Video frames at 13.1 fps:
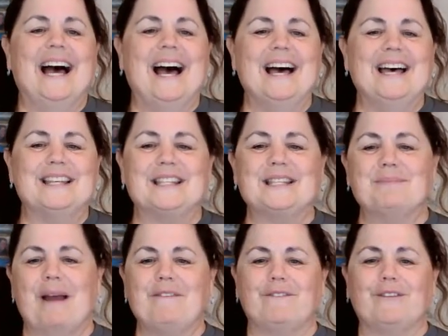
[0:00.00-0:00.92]
This
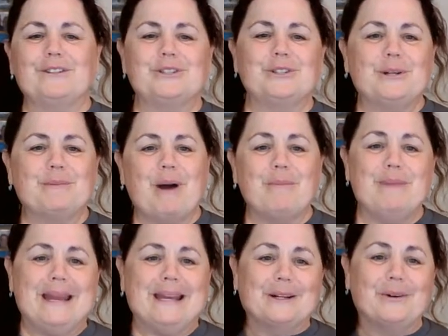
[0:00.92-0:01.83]
is my first shirt about
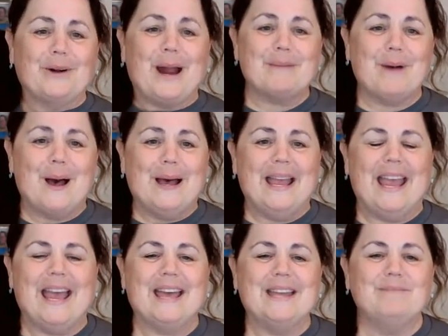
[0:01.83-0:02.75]
being a grandma,
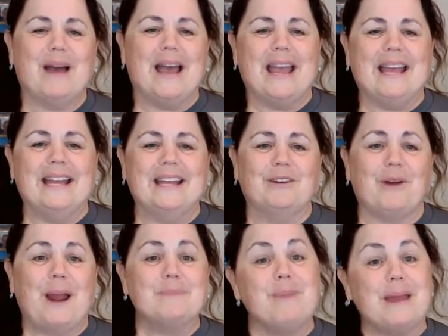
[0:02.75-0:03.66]
and my
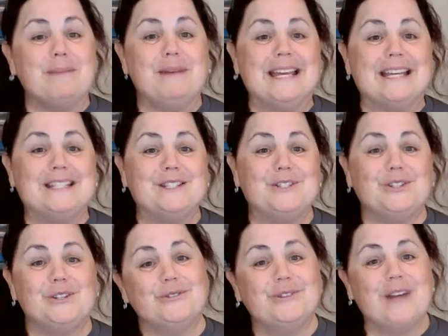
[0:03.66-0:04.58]
grandbaby is
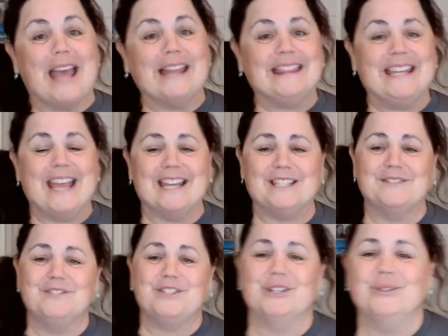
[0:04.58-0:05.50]
due at the end
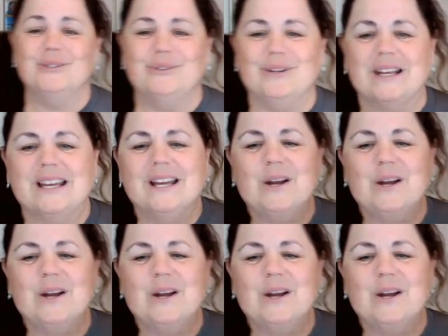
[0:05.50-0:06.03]
of June,